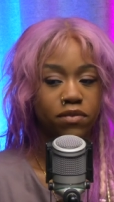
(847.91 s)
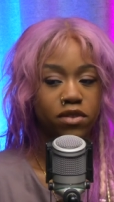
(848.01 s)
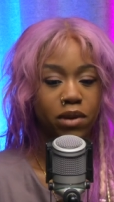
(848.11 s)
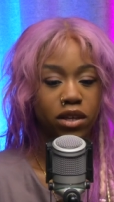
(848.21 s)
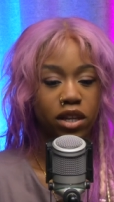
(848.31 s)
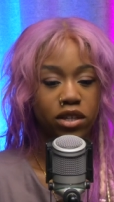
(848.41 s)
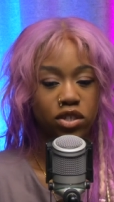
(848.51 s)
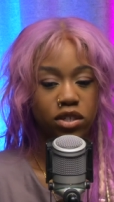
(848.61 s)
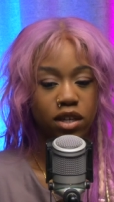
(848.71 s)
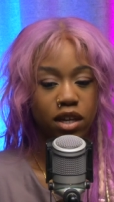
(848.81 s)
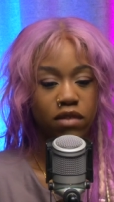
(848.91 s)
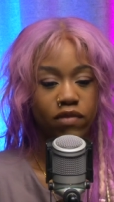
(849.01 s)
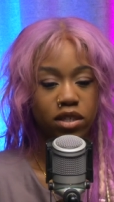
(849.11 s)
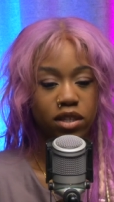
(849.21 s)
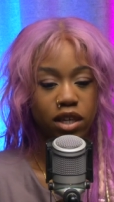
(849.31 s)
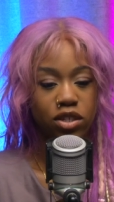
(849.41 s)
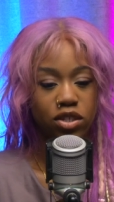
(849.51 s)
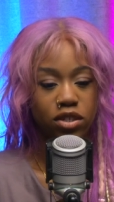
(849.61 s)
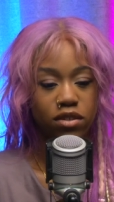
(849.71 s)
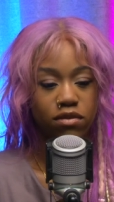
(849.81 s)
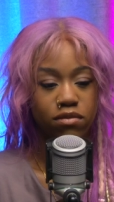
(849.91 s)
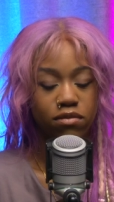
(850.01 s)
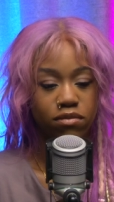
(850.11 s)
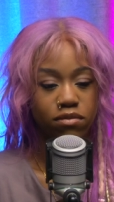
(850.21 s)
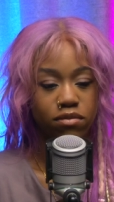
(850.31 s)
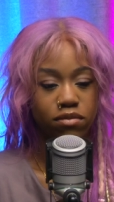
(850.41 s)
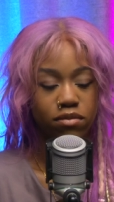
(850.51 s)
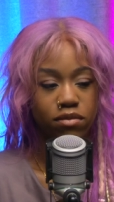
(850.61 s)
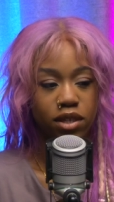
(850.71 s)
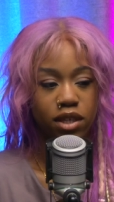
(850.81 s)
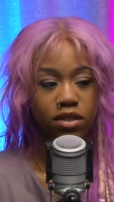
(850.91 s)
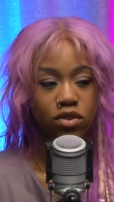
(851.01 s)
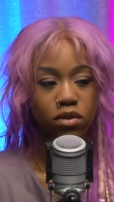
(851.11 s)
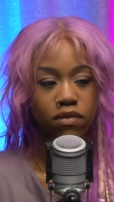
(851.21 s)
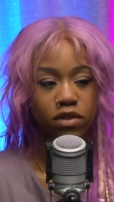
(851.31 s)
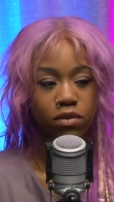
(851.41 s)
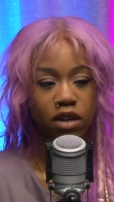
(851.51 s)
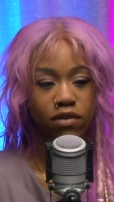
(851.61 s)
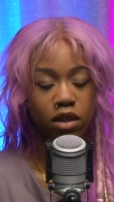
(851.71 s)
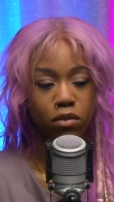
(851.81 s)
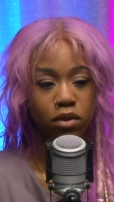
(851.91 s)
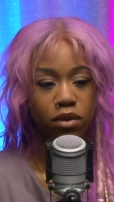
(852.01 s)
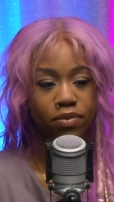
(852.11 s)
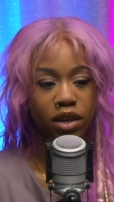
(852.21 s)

speculation and investigation, he's not with his wife anymore.